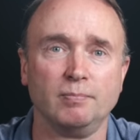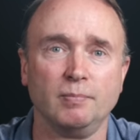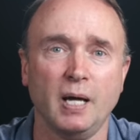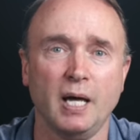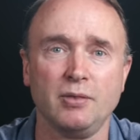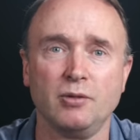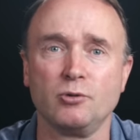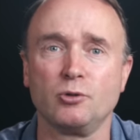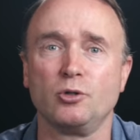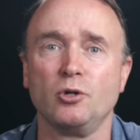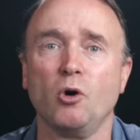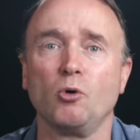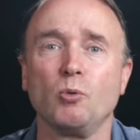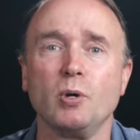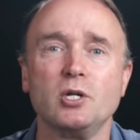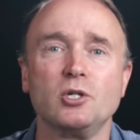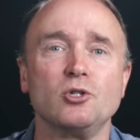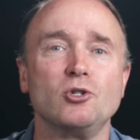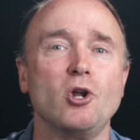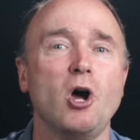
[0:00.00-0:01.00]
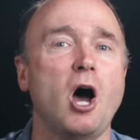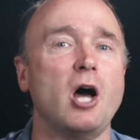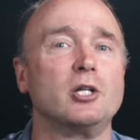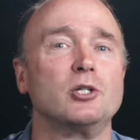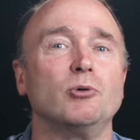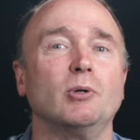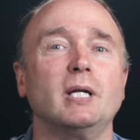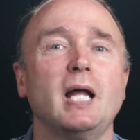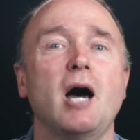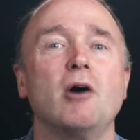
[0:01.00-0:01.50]
And there's no reason not
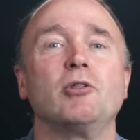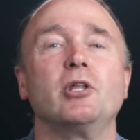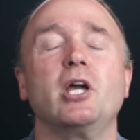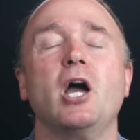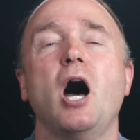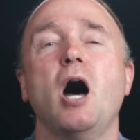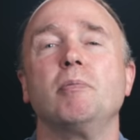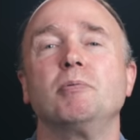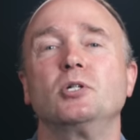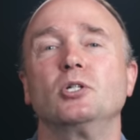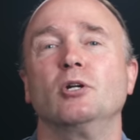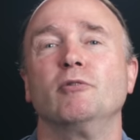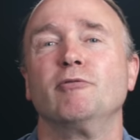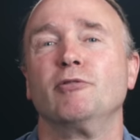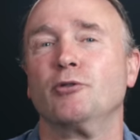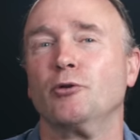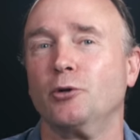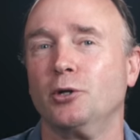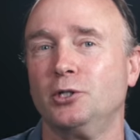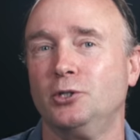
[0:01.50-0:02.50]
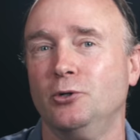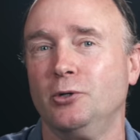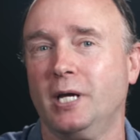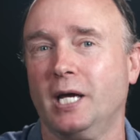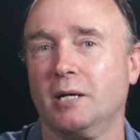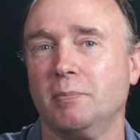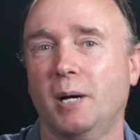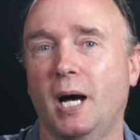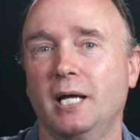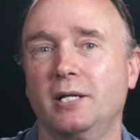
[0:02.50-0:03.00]
to allow the option of 32
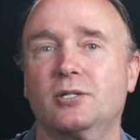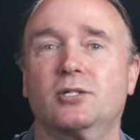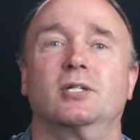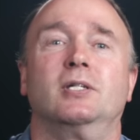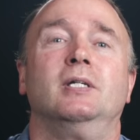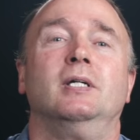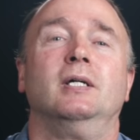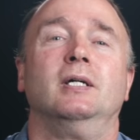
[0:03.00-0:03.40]
gigabytes